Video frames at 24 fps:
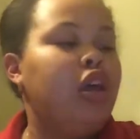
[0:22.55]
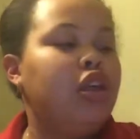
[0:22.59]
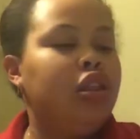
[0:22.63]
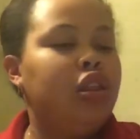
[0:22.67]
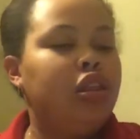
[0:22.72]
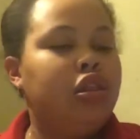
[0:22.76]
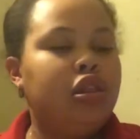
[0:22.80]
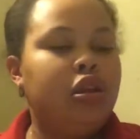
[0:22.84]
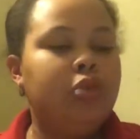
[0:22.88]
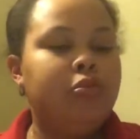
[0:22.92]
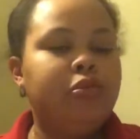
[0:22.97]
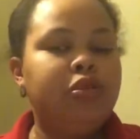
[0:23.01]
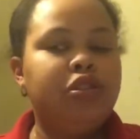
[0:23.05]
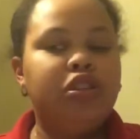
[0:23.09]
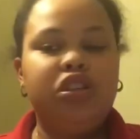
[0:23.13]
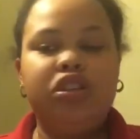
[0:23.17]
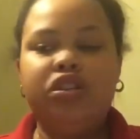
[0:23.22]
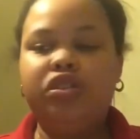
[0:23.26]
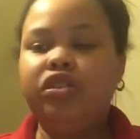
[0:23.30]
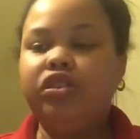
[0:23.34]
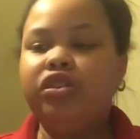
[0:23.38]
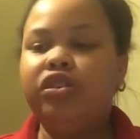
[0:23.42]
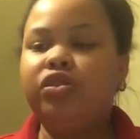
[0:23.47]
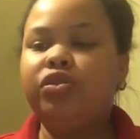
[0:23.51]
The
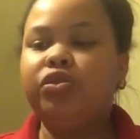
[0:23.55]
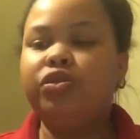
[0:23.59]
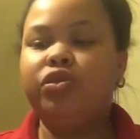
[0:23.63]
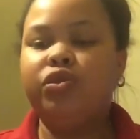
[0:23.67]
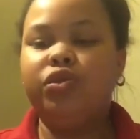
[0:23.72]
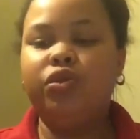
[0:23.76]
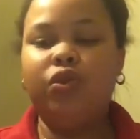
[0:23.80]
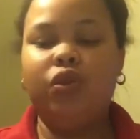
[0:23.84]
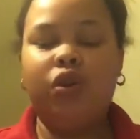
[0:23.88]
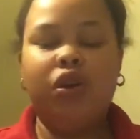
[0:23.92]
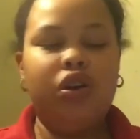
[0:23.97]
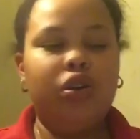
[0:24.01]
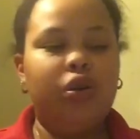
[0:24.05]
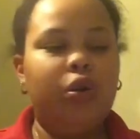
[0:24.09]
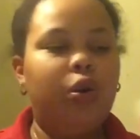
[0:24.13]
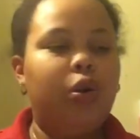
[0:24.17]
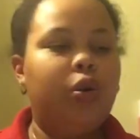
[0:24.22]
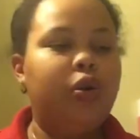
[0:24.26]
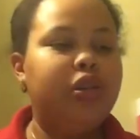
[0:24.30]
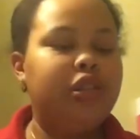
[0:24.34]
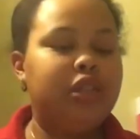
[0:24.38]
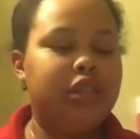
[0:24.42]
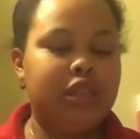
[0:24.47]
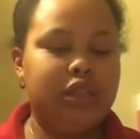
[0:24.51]
materials you are going
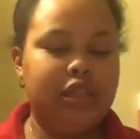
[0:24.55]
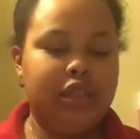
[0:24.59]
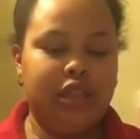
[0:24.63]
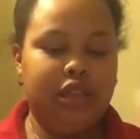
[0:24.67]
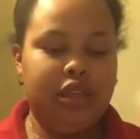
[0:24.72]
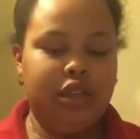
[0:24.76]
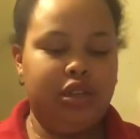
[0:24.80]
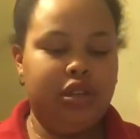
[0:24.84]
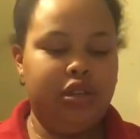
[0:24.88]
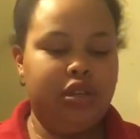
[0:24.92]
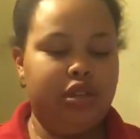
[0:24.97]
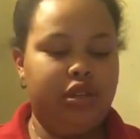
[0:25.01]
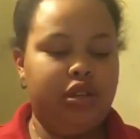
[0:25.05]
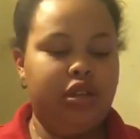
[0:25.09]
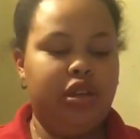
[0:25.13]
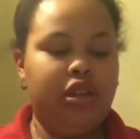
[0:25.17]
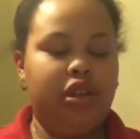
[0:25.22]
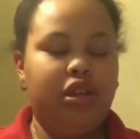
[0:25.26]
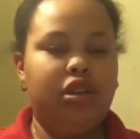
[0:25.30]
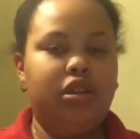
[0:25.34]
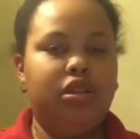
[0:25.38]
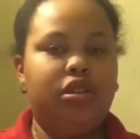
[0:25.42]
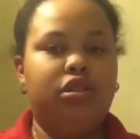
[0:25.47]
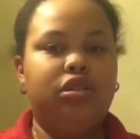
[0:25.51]
to need
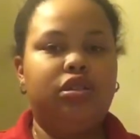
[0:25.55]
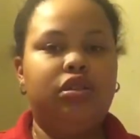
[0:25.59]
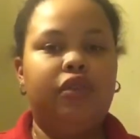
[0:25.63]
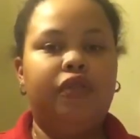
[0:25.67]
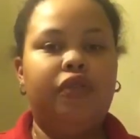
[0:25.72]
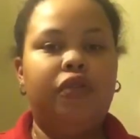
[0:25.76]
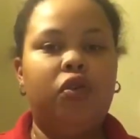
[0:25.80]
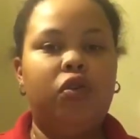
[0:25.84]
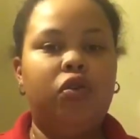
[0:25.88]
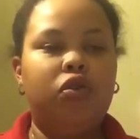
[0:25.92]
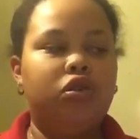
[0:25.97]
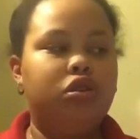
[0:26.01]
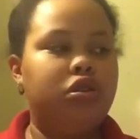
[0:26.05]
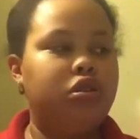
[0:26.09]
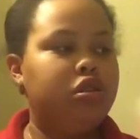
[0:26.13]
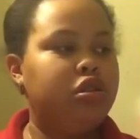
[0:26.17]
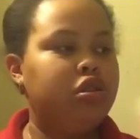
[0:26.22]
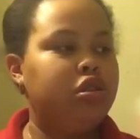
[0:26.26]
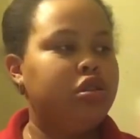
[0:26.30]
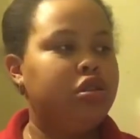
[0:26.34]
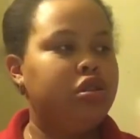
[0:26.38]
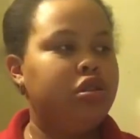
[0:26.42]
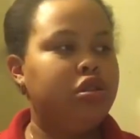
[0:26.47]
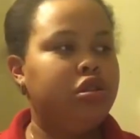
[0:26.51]
is, of course,
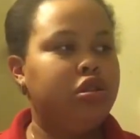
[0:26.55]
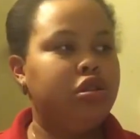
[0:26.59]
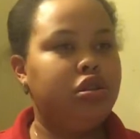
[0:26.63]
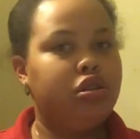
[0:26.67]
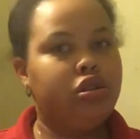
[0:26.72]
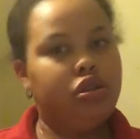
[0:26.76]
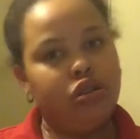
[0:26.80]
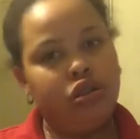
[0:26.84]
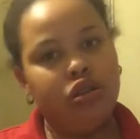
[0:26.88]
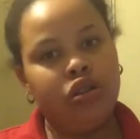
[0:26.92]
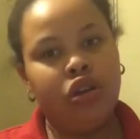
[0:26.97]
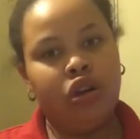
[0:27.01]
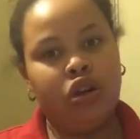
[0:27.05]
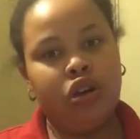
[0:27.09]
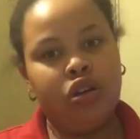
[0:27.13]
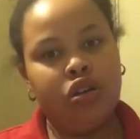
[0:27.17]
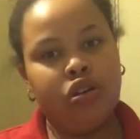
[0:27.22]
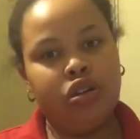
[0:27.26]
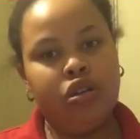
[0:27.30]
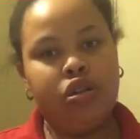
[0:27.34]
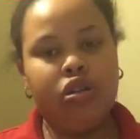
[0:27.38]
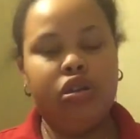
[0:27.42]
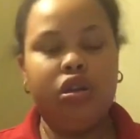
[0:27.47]
yarn.